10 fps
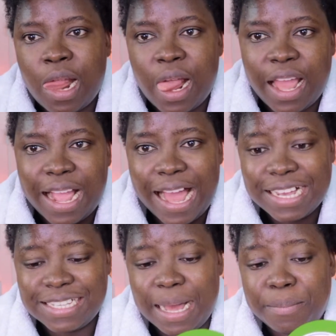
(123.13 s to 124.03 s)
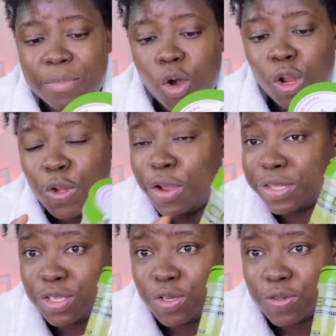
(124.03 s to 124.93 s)
And guys, I'm only going
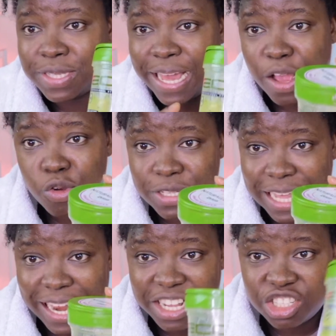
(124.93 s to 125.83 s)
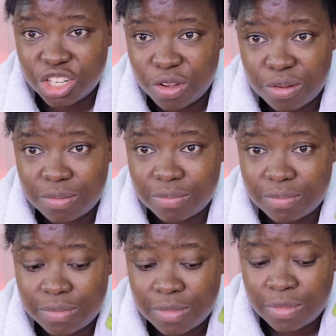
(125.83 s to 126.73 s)
to use the Eco Styling Gel.
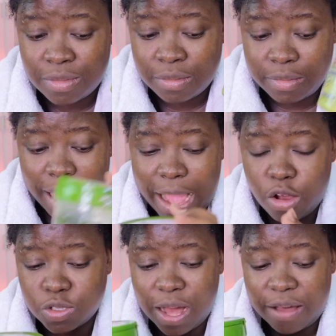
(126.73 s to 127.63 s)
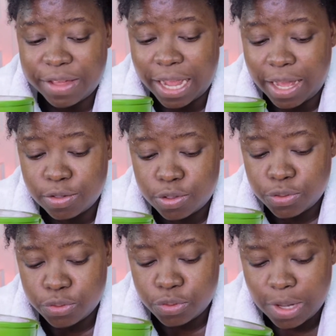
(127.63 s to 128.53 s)
I also have the
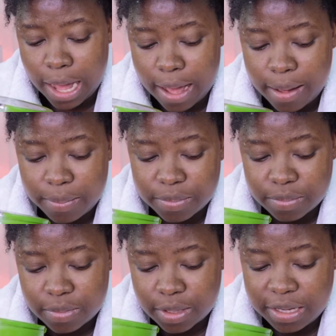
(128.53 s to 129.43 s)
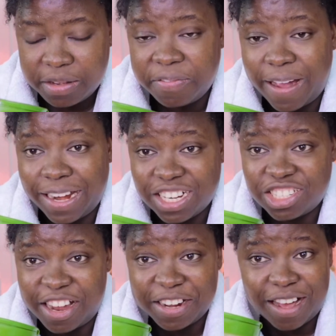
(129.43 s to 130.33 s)
Cantu Define and
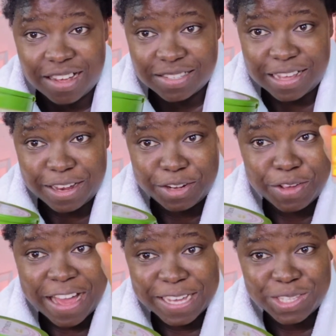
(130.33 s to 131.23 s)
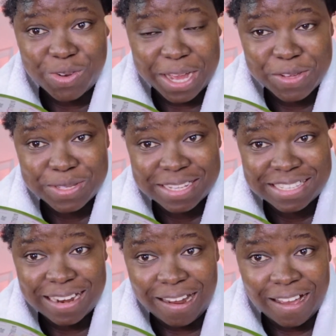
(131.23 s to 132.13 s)
Shine Custard. You guys know I use this
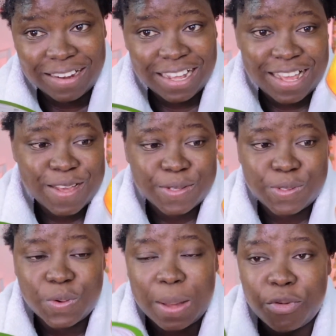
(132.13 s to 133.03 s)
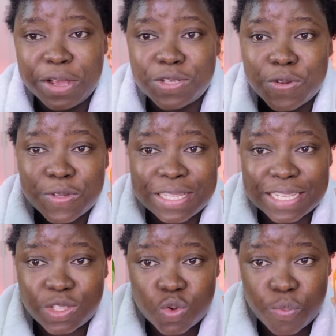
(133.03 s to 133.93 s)
a lot. So I'm going to use these
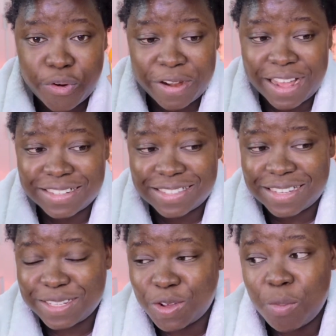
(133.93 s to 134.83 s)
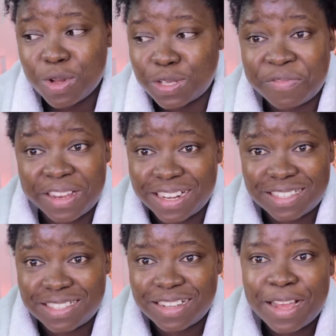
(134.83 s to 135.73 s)
two products. It's almost
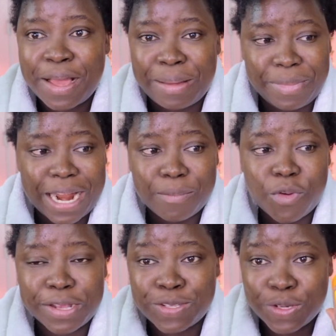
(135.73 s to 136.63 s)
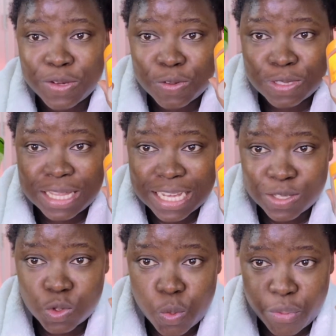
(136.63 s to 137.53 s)
finished, but I'm going to use these
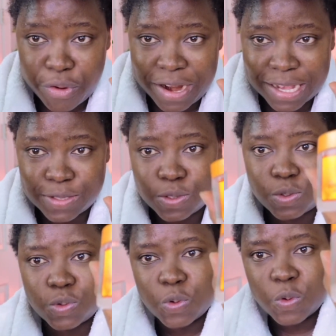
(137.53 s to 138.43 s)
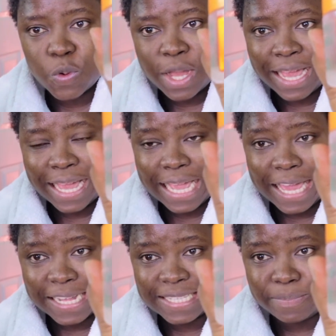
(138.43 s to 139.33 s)
two products to
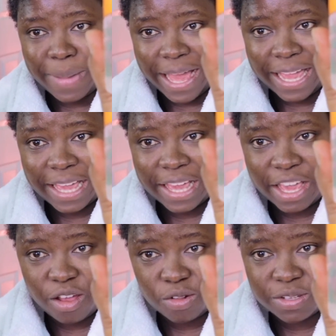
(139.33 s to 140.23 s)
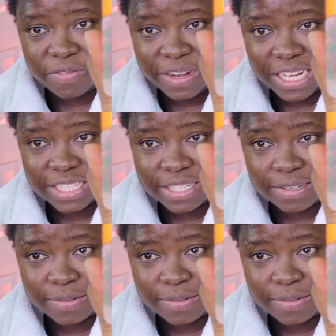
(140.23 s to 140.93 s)
get my curl definition.